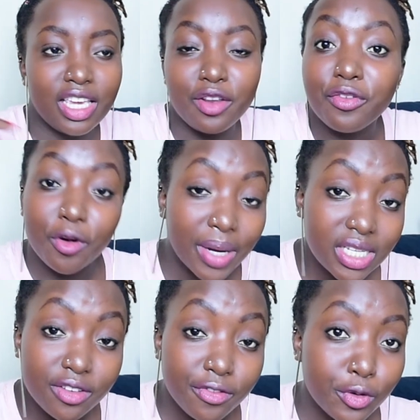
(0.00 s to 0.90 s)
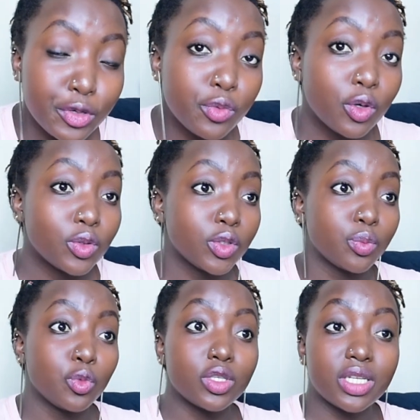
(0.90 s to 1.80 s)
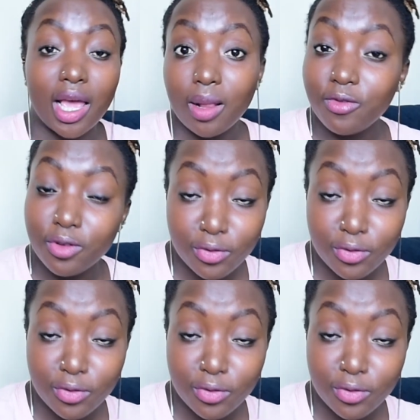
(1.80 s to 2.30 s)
informative for you, what was most helpful